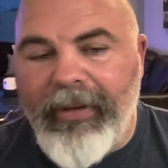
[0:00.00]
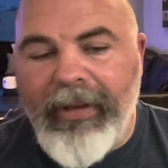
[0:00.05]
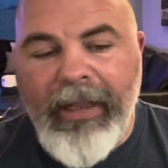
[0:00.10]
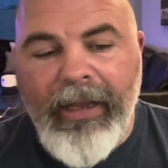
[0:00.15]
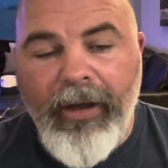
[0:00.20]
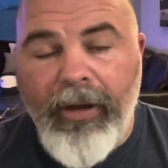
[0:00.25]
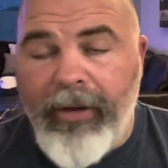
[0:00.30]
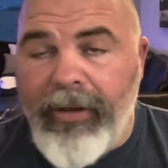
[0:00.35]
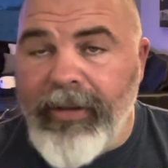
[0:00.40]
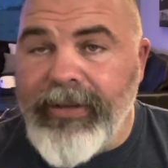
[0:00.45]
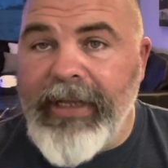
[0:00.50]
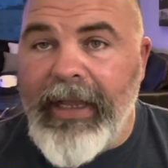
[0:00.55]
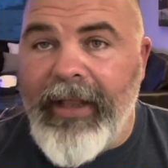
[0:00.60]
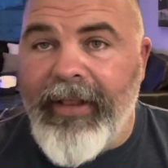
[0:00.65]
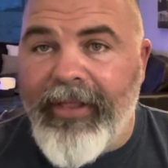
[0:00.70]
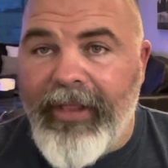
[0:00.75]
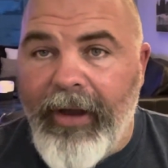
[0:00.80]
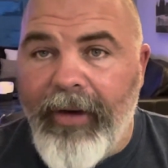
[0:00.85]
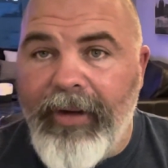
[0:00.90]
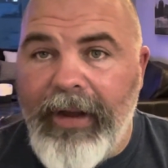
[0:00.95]
And are you
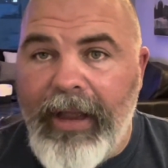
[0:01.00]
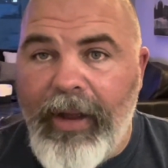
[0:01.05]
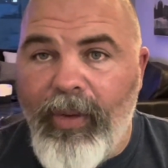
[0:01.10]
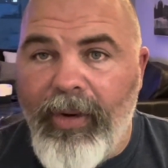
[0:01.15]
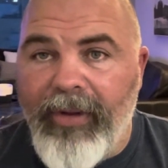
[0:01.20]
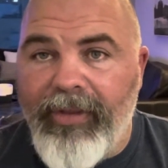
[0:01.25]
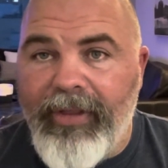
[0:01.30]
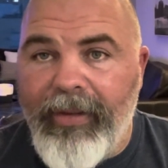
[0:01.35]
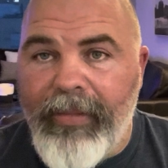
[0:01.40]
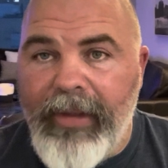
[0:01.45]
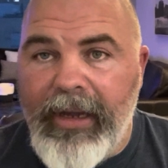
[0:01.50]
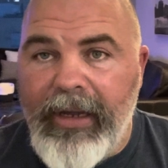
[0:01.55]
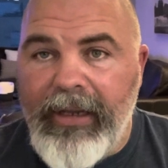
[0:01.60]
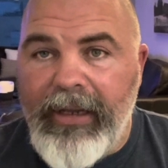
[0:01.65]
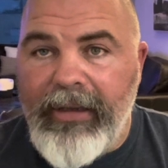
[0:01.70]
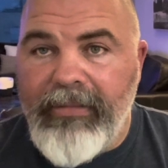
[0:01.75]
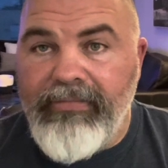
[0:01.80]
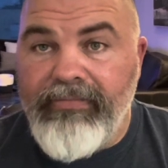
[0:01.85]
saying they're not worth the money?